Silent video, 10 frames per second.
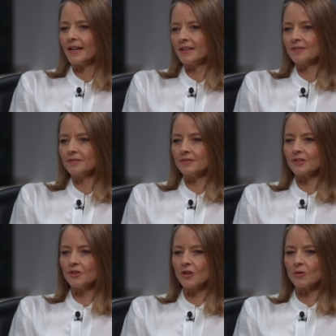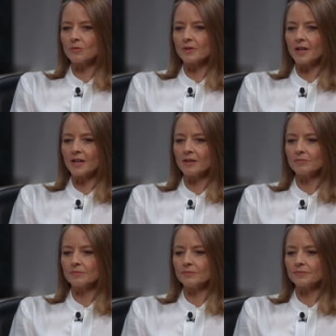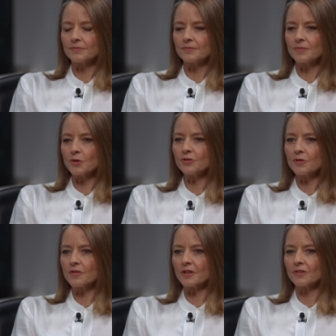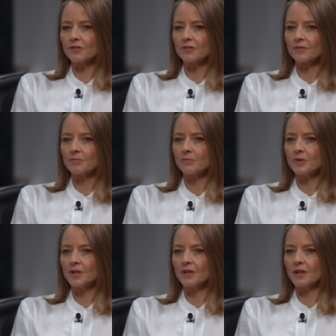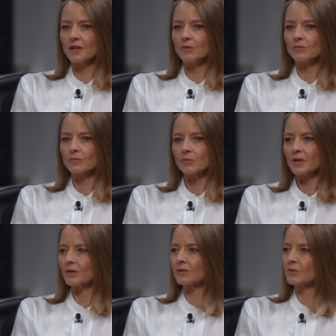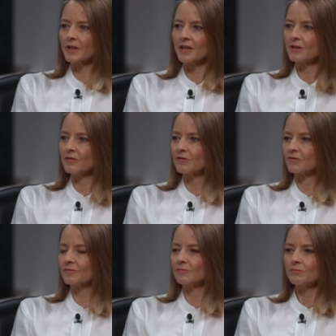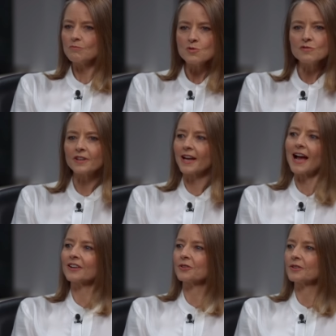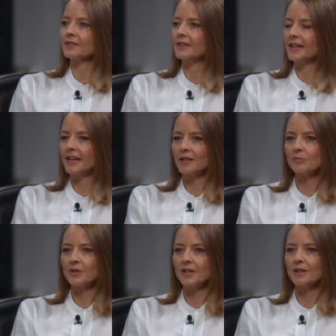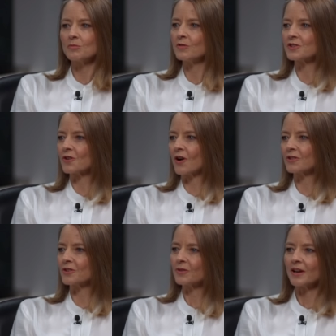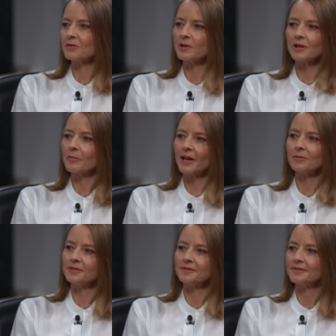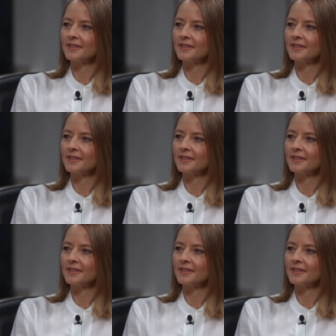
and you know um, those two things: being a real creative, moving actor, and being a movie star don't have to be incompatible.